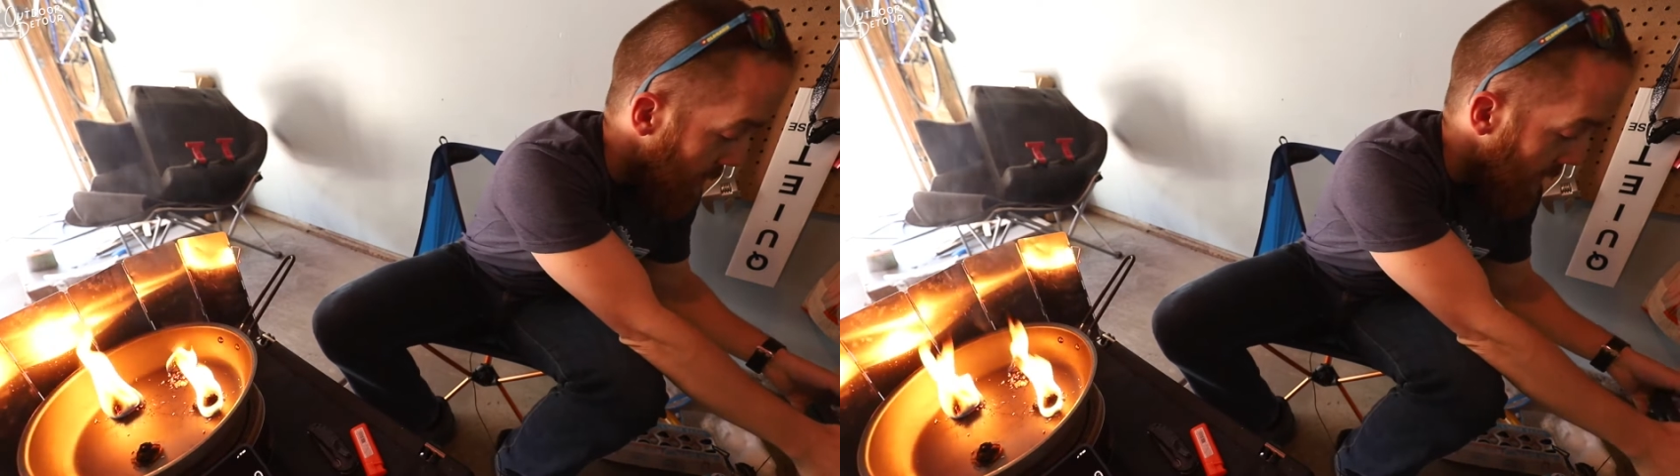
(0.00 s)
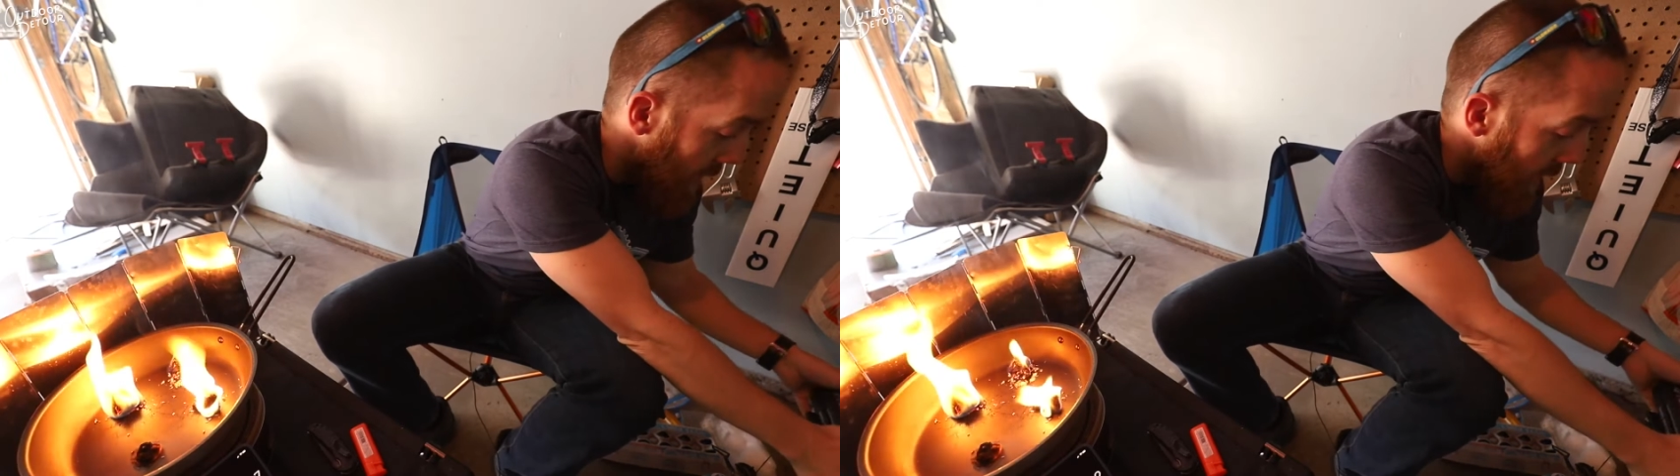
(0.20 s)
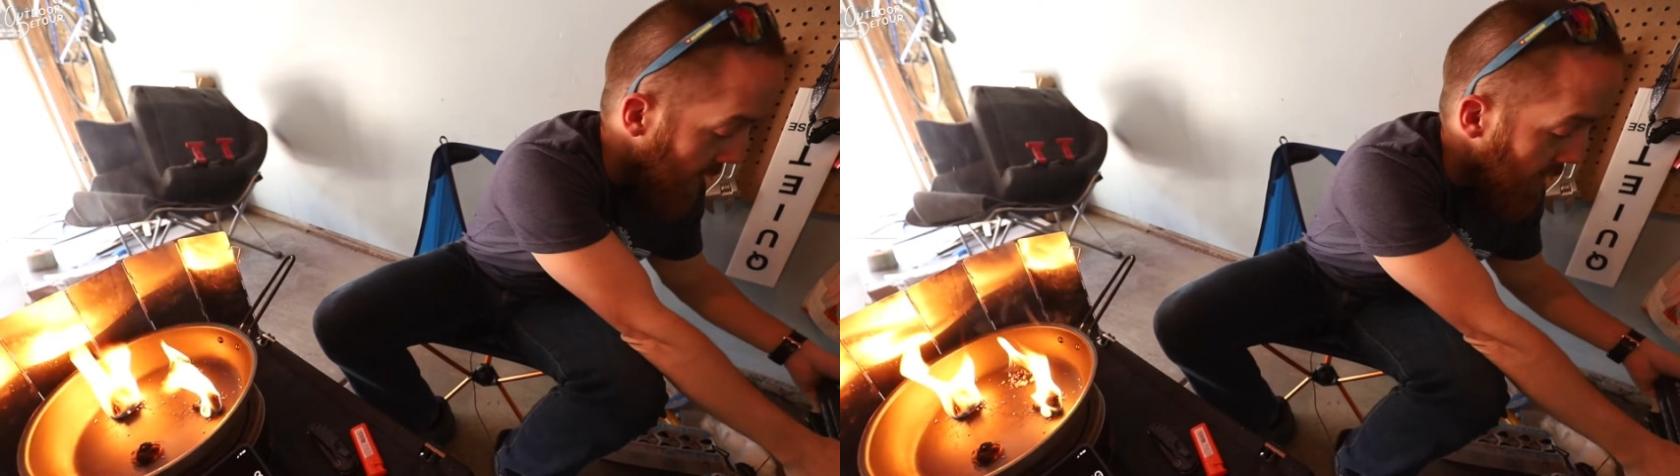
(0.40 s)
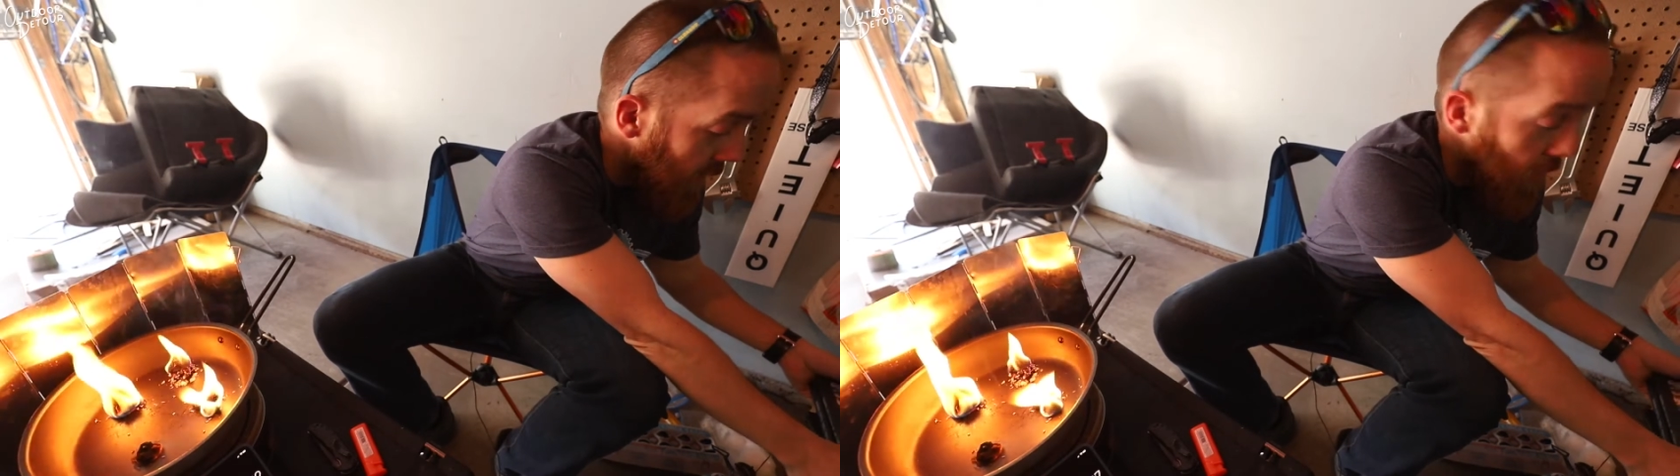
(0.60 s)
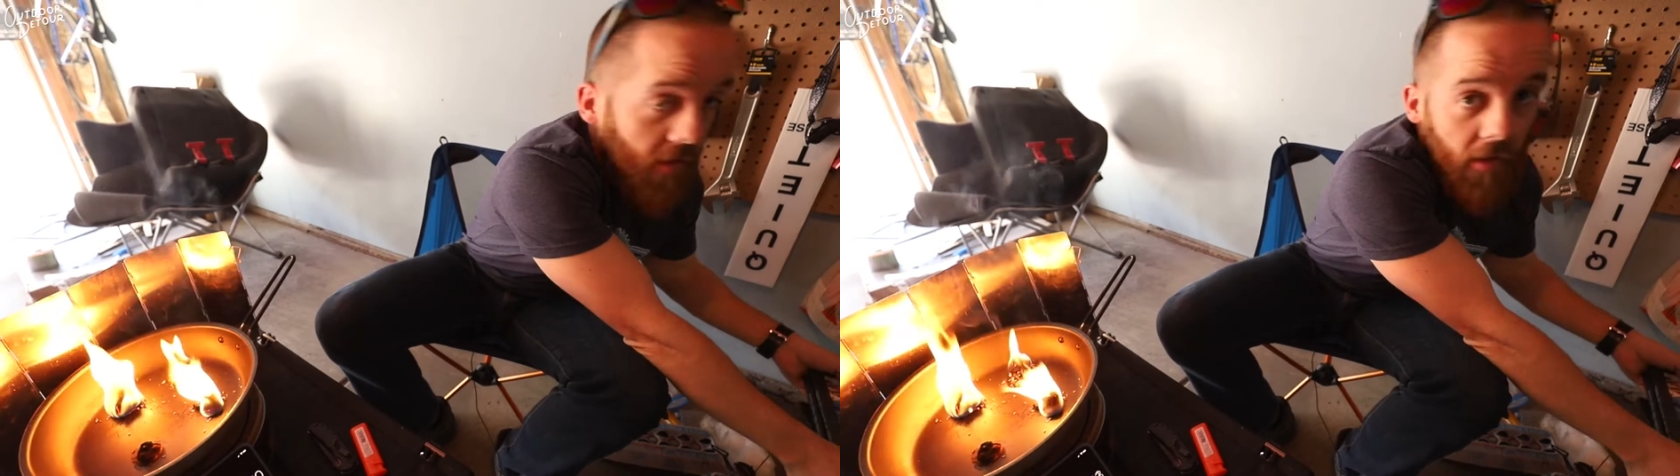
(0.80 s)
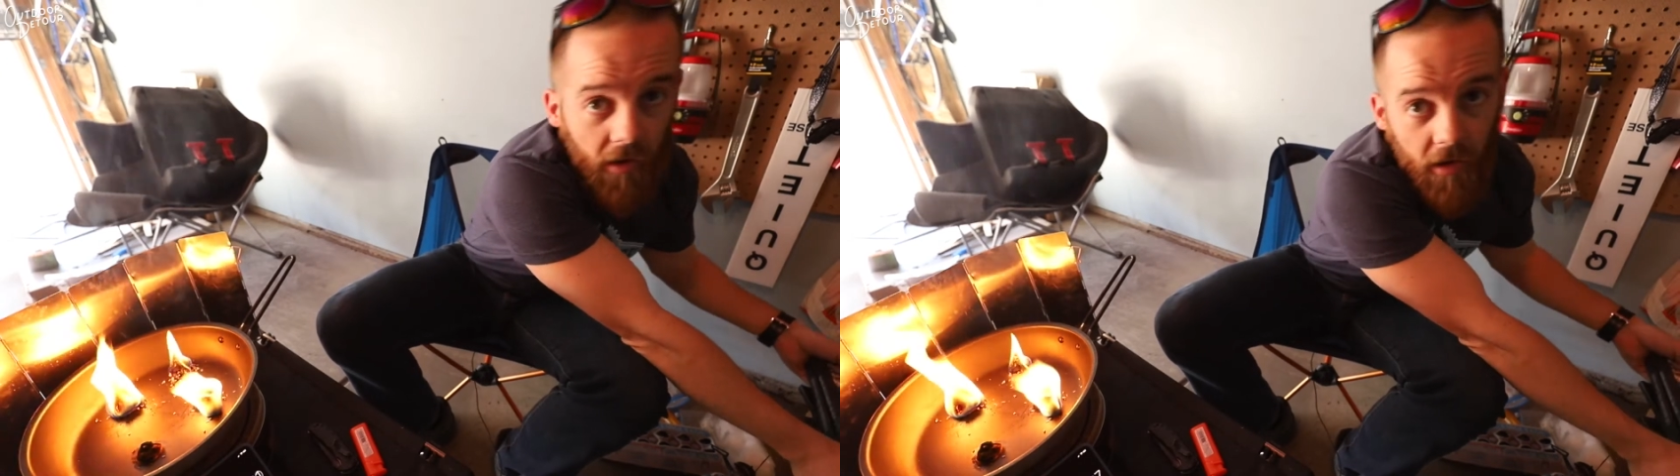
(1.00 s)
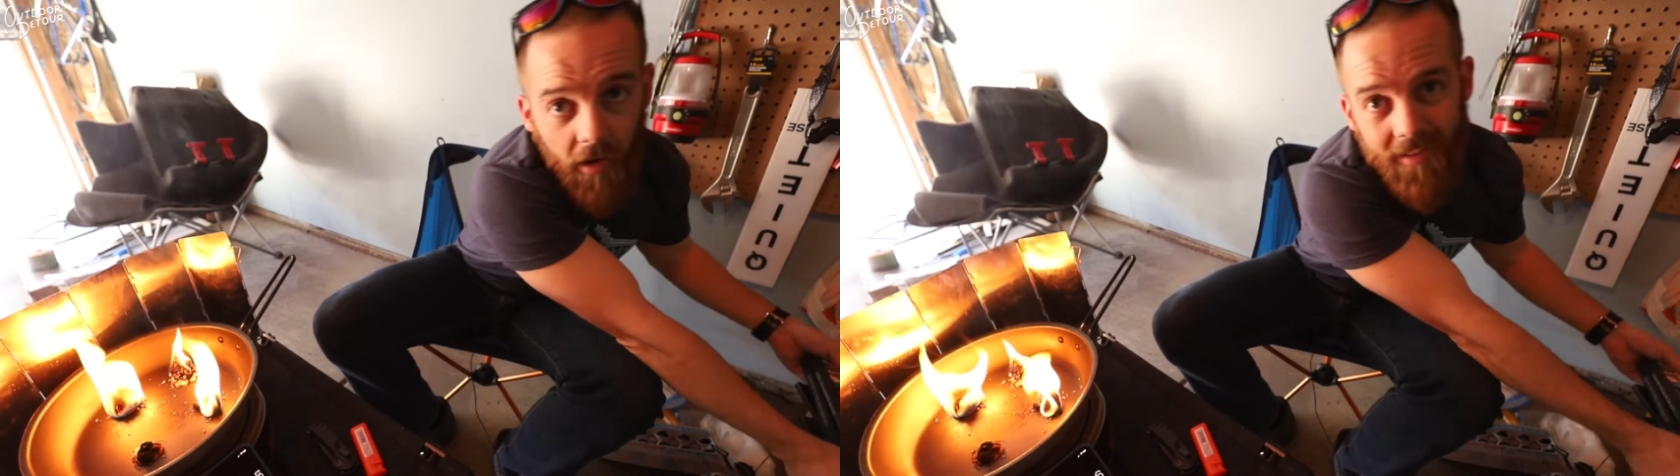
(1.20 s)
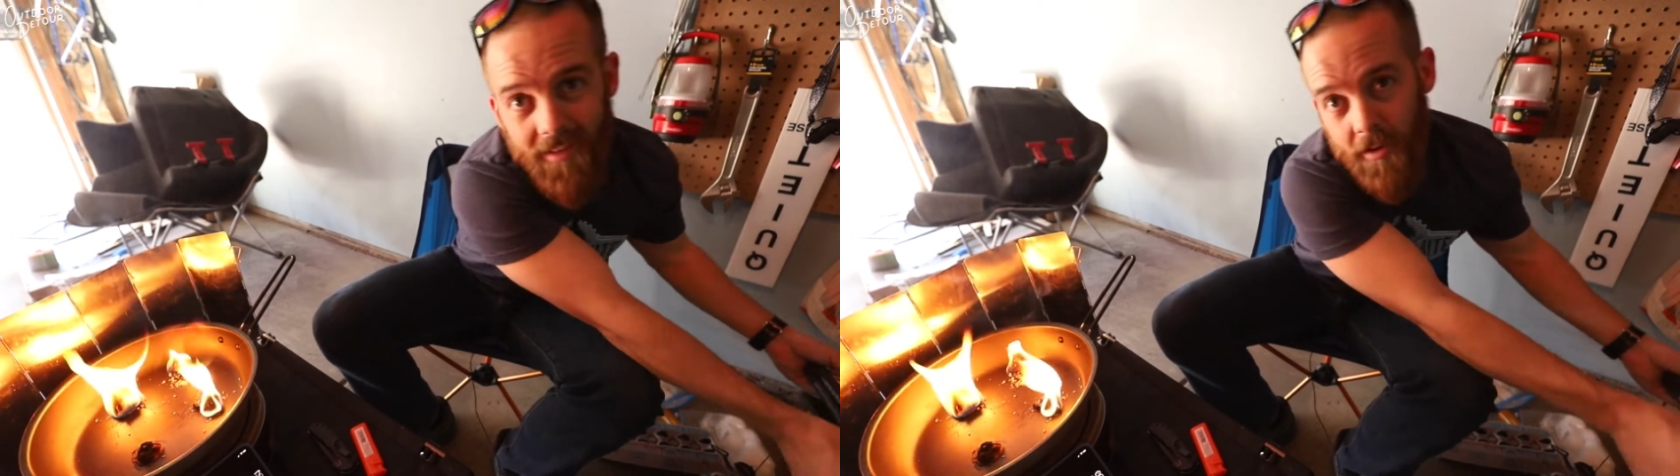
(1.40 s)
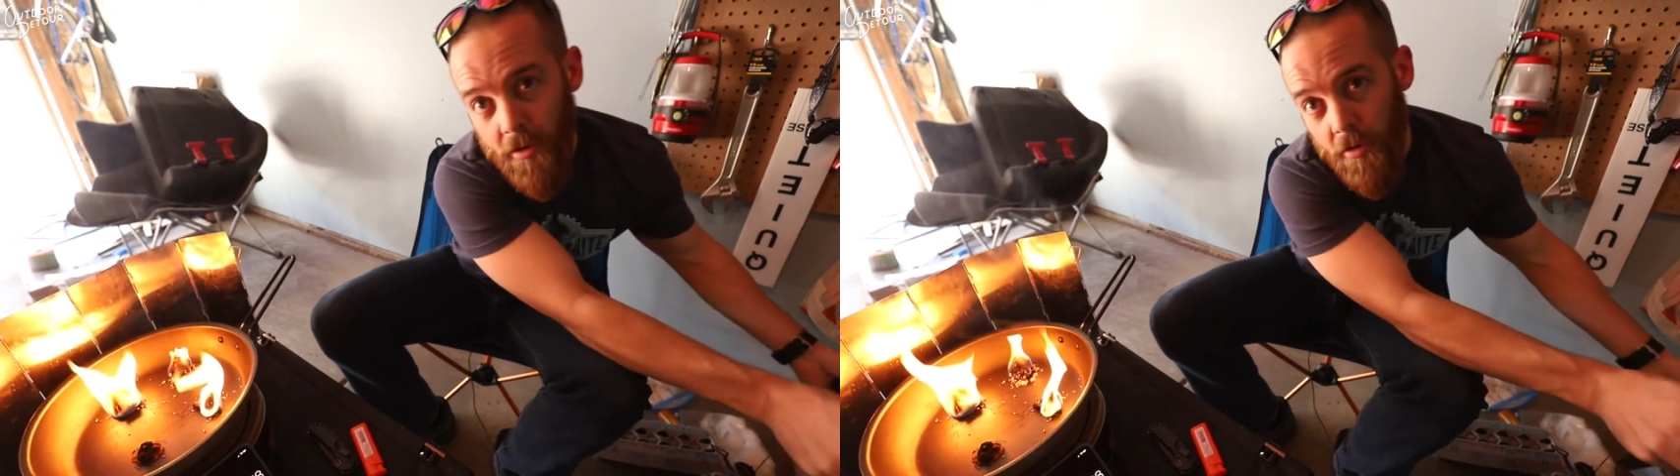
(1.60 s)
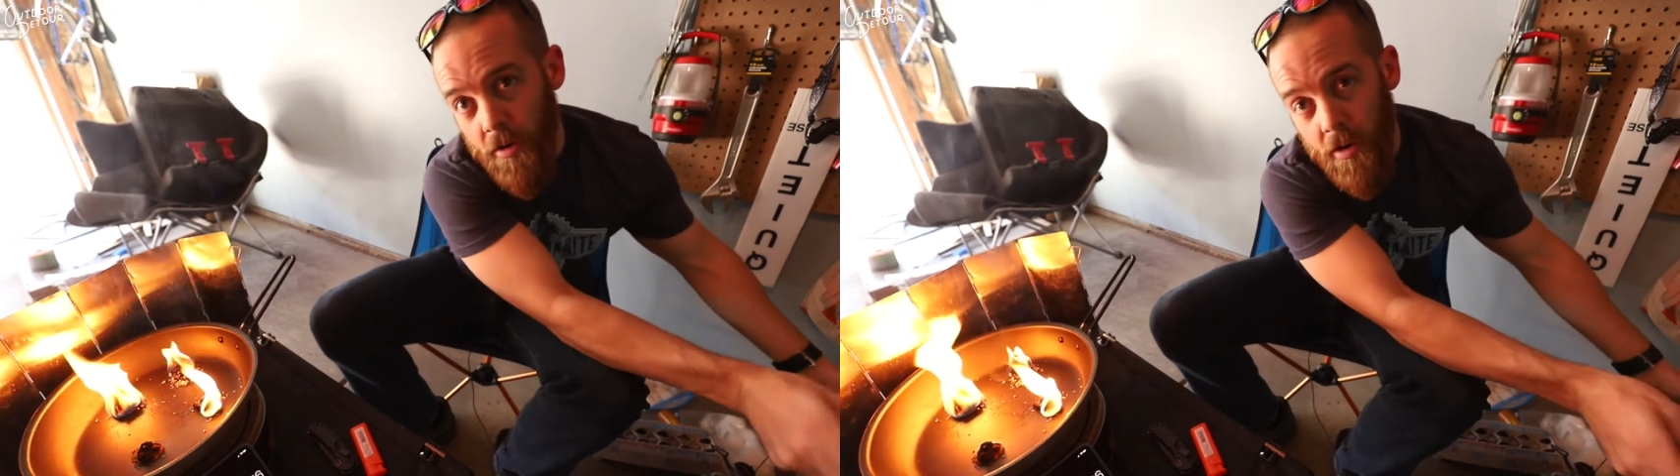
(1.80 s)
one that I do is like
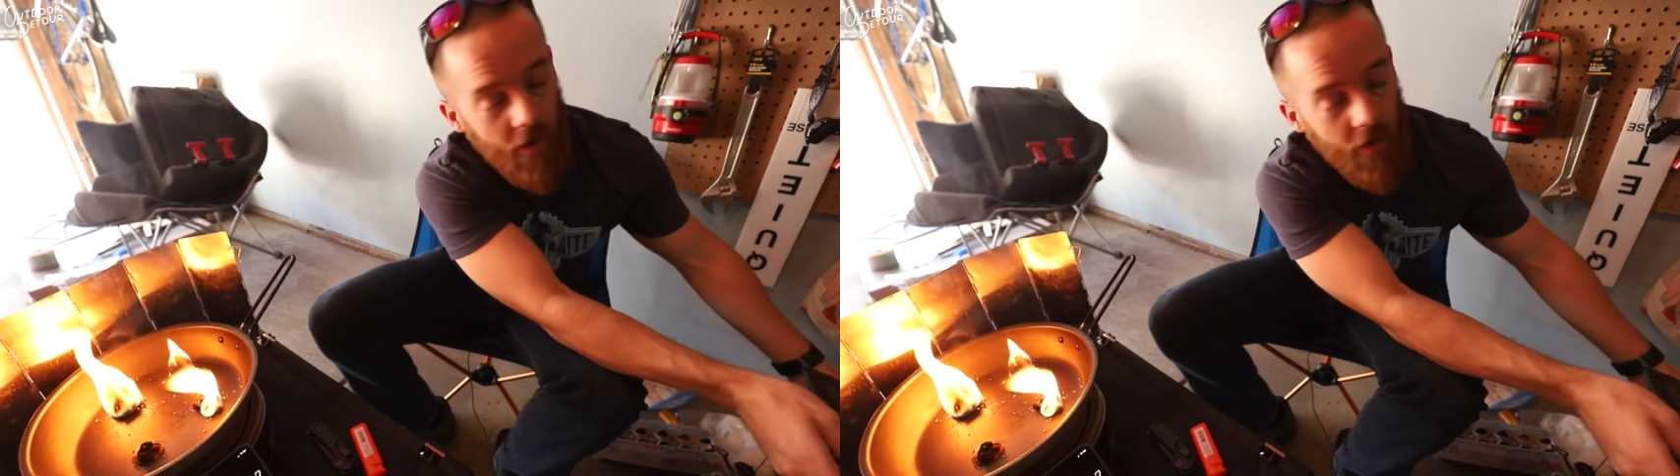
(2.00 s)
a